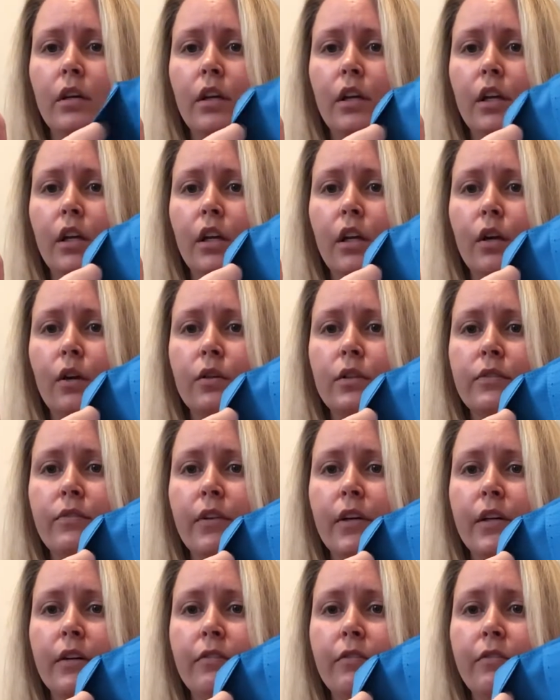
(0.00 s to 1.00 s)
you know, it's
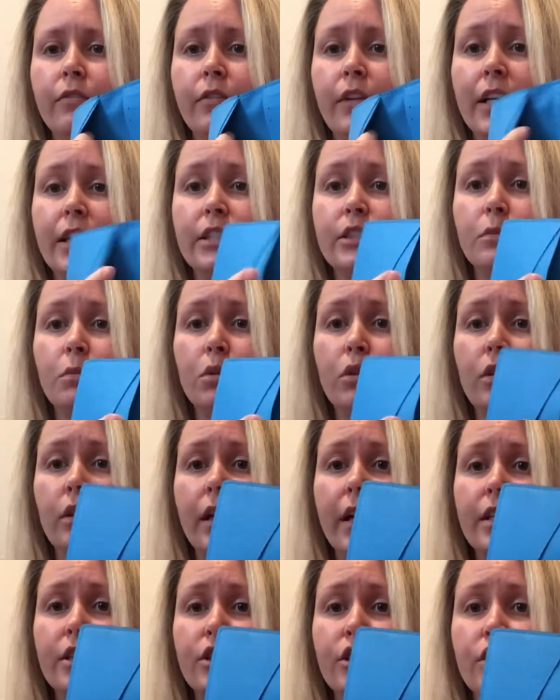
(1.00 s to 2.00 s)
very flexible
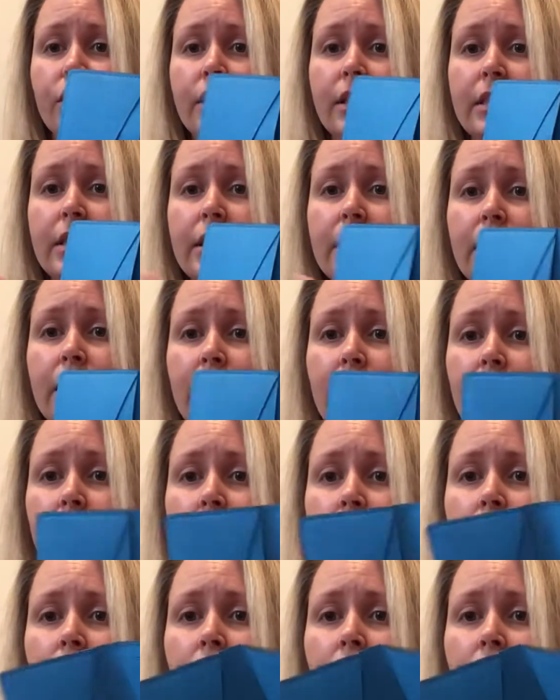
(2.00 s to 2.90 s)
as you can see.